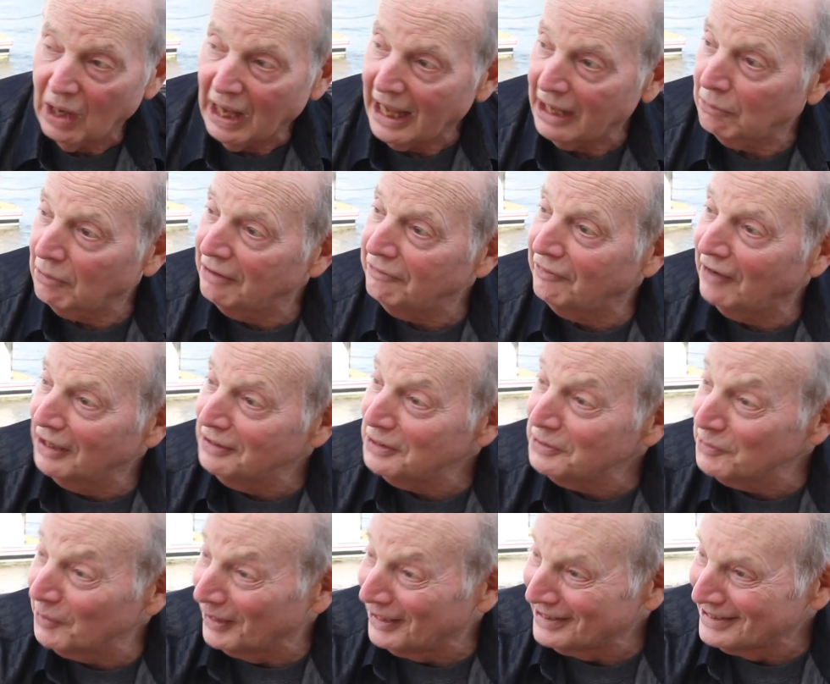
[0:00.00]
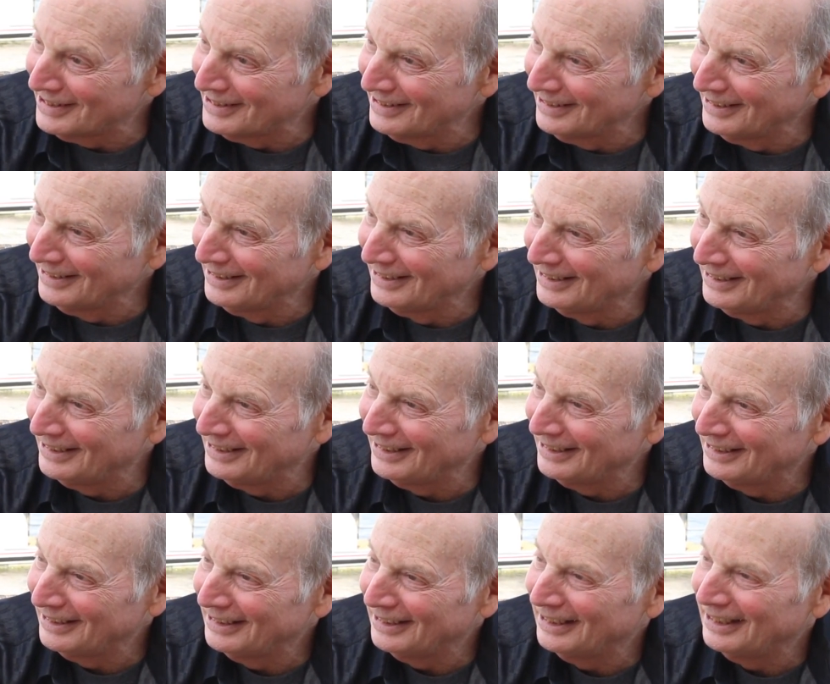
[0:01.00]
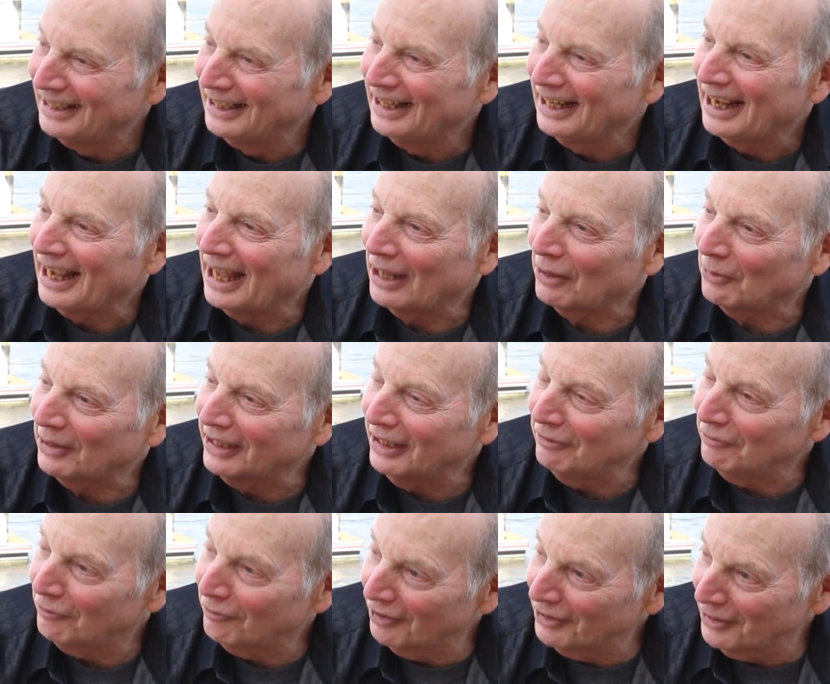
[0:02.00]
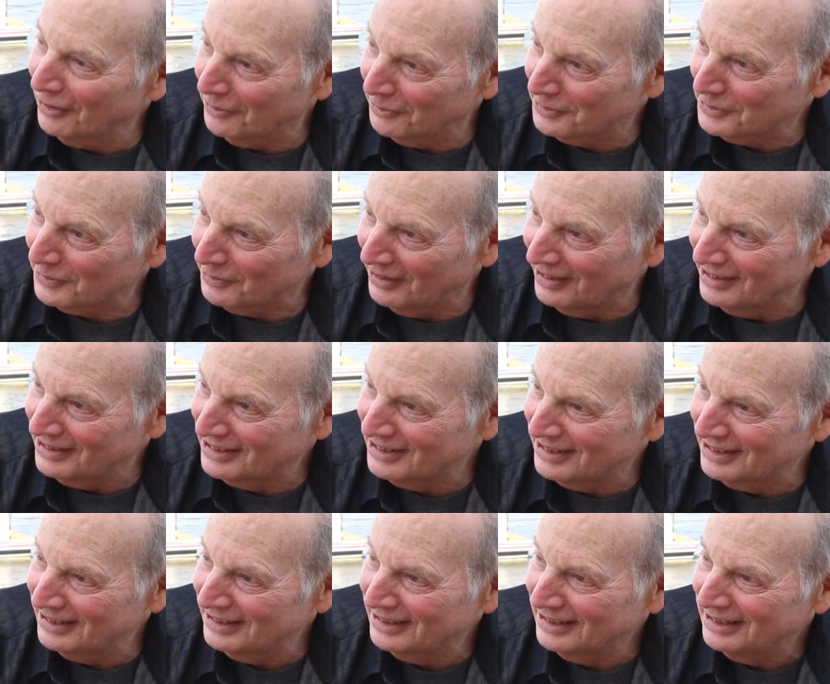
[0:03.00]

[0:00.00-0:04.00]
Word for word: how do I find the trends? How do I get in front of those trends?